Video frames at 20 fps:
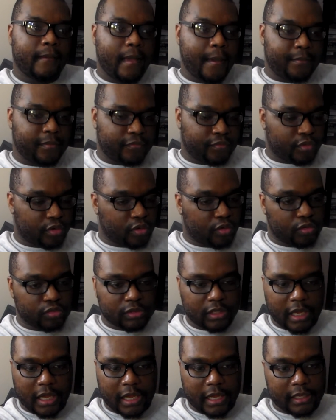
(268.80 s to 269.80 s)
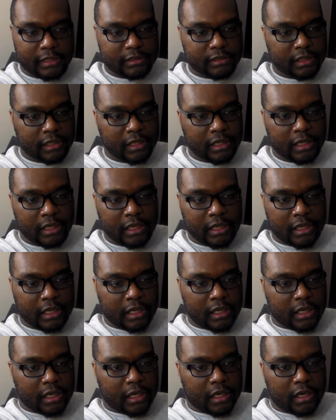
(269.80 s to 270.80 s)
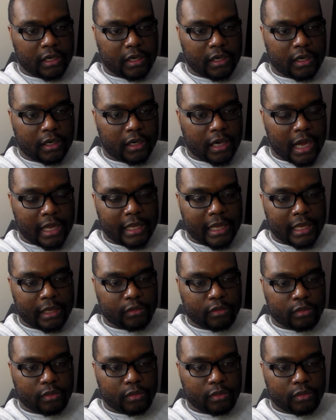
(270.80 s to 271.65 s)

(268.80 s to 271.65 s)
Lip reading: Happy for those guys. I